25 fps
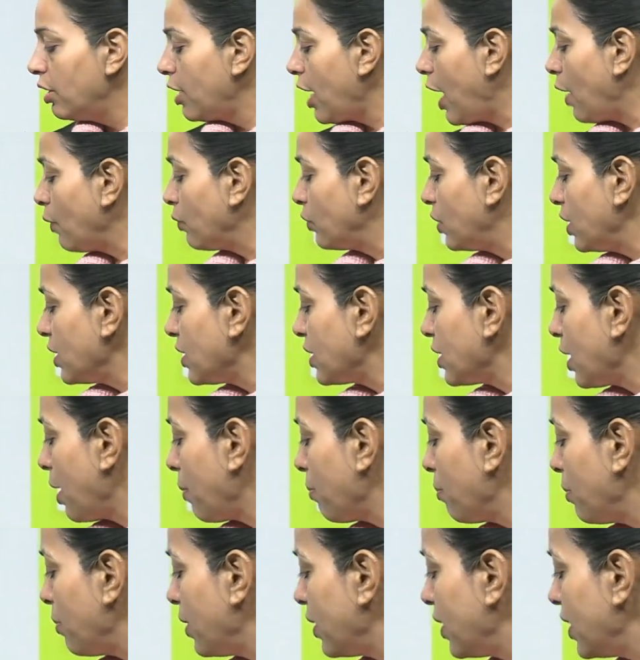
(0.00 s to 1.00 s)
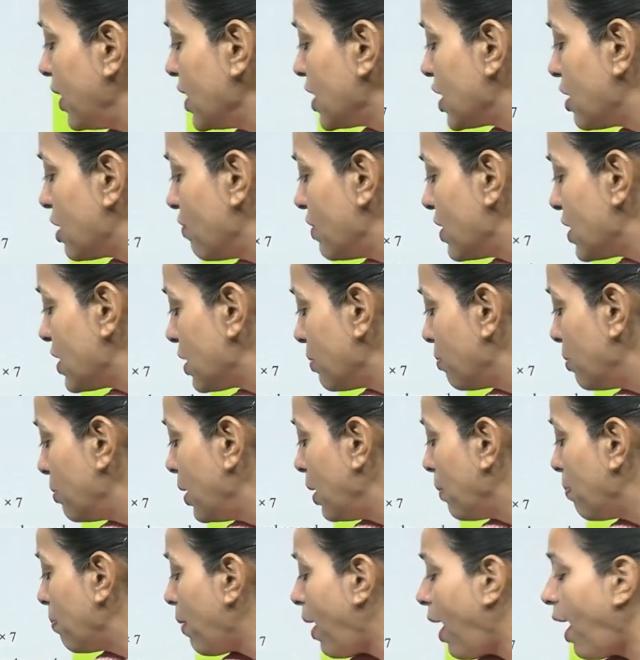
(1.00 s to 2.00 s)
Now this number is
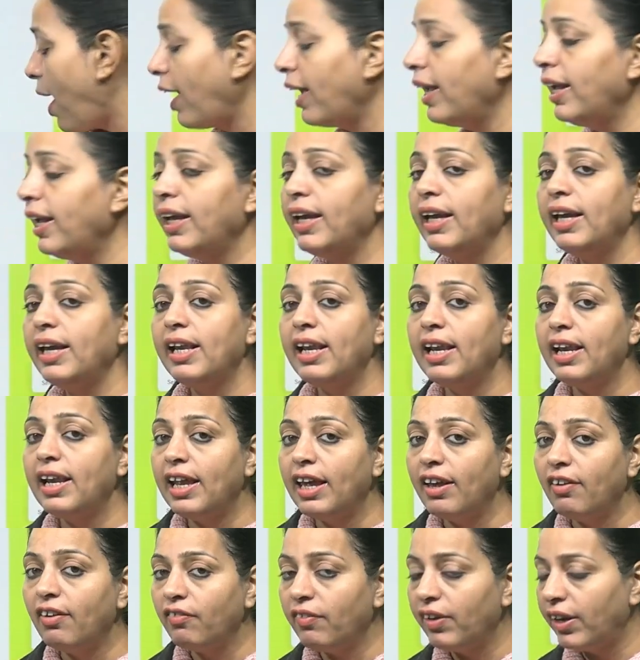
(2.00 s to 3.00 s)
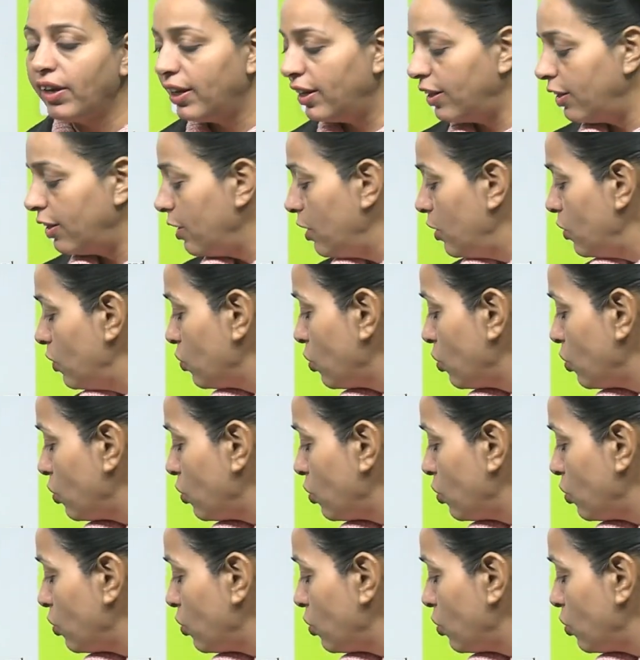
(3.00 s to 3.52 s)
divisible by 11.